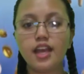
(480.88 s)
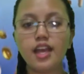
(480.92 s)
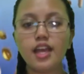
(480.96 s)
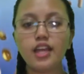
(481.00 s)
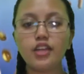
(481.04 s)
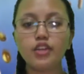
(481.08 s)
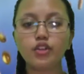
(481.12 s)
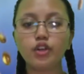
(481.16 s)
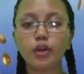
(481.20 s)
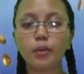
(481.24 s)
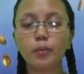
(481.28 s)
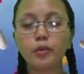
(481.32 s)

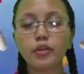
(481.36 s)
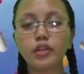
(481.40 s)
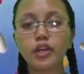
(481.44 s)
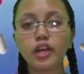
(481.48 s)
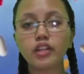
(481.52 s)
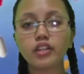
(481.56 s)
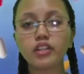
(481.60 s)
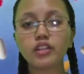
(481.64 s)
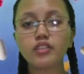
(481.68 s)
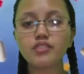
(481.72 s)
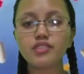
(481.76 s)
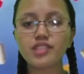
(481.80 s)
In your
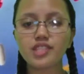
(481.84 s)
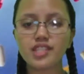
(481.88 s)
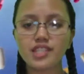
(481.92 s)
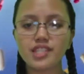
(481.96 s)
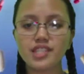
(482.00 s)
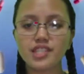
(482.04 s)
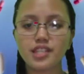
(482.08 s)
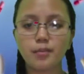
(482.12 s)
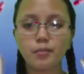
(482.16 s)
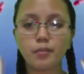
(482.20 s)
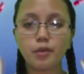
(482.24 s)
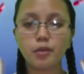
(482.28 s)
reproductive
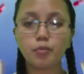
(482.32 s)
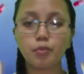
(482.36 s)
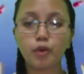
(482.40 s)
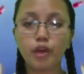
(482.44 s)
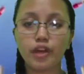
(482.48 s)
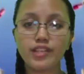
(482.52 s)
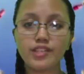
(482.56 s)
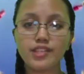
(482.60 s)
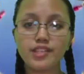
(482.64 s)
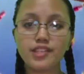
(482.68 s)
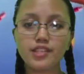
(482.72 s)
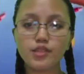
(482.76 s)
system and
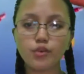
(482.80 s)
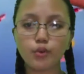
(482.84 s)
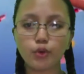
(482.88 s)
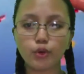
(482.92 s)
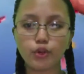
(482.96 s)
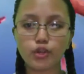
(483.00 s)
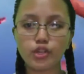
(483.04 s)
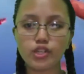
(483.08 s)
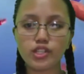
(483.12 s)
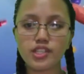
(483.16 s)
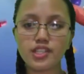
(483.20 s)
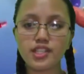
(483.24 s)
breast
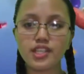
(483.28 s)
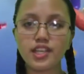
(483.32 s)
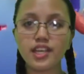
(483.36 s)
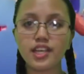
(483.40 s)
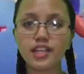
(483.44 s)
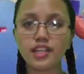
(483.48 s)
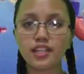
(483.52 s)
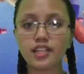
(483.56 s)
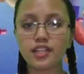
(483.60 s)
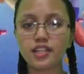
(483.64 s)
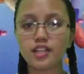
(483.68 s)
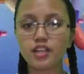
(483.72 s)
disorders,
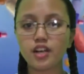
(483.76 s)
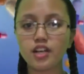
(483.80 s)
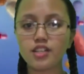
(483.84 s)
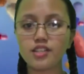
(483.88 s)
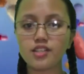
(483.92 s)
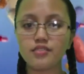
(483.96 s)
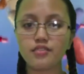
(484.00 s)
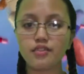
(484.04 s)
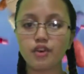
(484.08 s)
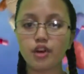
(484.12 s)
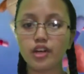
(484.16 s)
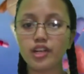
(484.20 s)
it can cause
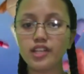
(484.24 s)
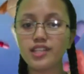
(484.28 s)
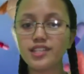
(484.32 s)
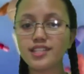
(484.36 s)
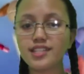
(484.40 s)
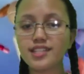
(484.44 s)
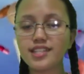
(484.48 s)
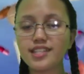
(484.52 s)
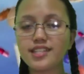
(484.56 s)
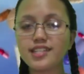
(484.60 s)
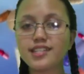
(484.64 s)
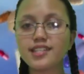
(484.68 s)
ovarian
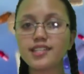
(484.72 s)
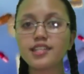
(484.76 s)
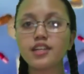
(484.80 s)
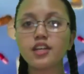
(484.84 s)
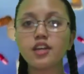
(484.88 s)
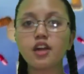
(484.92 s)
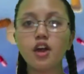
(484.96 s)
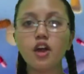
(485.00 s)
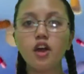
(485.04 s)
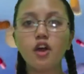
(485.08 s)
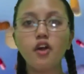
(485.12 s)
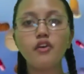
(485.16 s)
cyst,
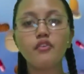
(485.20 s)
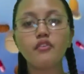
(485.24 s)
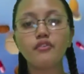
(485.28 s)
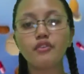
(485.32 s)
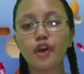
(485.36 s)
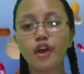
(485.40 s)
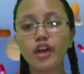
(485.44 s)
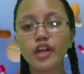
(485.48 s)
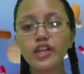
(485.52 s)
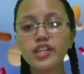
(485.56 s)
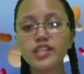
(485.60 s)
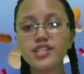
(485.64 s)

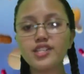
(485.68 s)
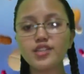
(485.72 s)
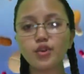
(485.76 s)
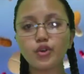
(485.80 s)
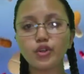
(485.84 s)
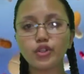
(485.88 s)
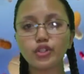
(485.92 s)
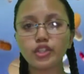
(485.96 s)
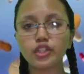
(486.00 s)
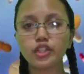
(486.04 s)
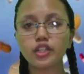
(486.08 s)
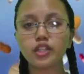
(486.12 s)
ovarian
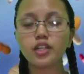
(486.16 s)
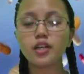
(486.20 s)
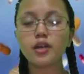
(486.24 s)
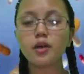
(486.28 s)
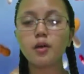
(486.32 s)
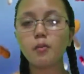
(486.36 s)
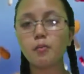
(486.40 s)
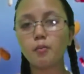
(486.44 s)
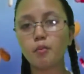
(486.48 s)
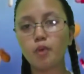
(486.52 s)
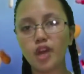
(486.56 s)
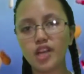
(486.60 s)
disorder,
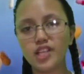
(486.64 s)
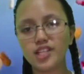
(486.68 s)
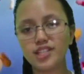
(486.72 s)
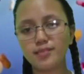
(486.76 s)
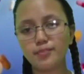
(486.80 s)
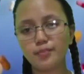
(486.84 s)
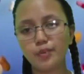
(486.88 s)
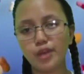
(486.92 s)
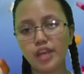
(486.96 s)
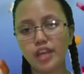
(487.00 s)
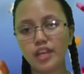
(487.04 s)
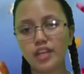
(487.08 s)
breast
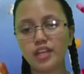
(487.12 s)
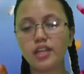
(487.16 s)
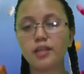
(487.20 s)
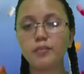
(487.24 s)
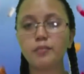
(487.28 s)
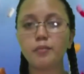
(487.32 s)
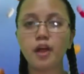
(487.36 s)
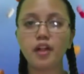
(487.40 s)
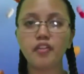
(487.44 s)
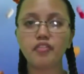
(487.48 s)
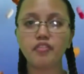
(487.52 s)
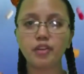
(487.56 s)
pain, and
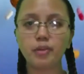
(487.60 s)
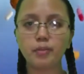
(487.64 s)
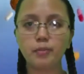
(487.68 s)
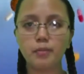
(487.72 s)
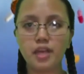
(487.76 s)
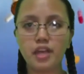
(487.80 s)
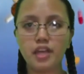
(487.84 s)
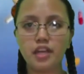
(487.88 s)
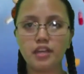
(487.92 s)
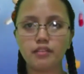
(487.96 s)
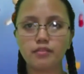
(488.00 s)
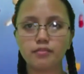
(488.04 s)
pelvic
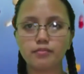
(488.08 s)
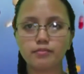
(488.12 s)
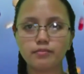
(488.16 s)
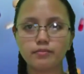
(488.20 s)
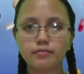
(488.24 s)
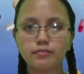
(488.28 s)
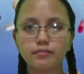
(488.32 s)
pain.